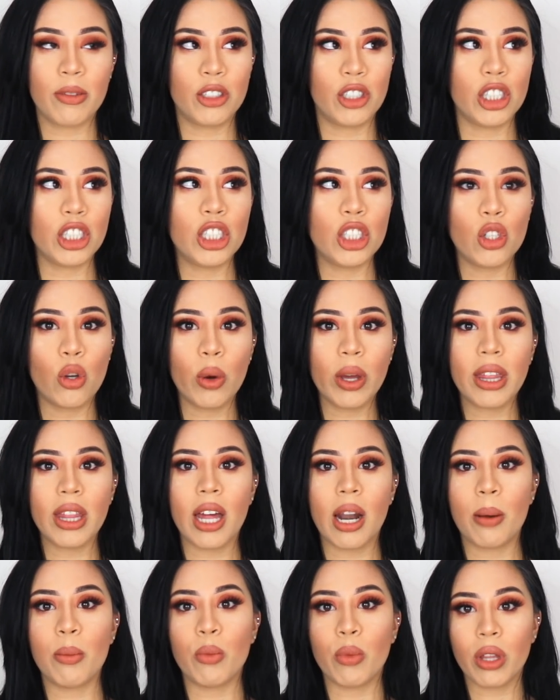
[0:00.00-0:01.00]
just knowing
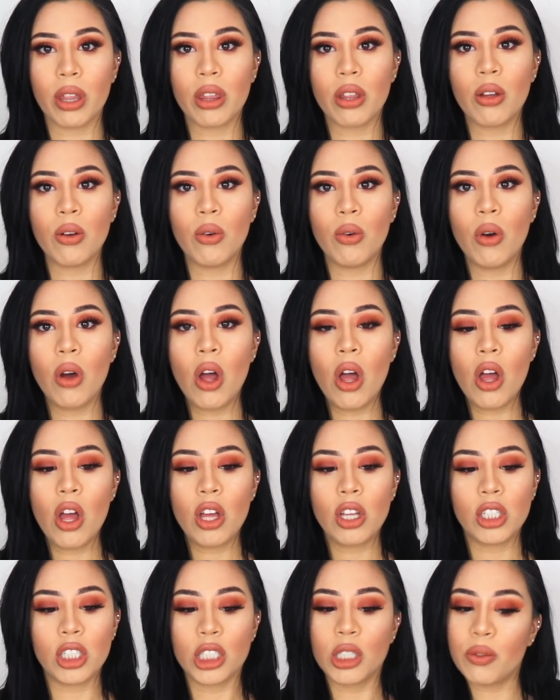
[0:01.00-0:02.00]
that I'm with you
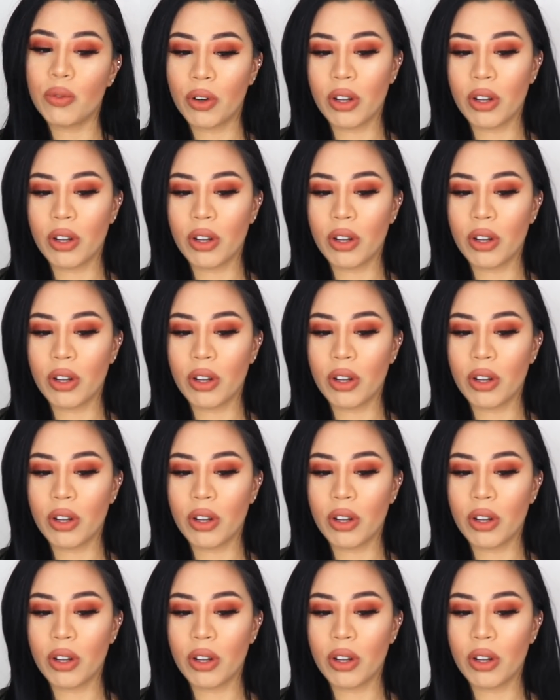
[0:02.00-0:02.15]
just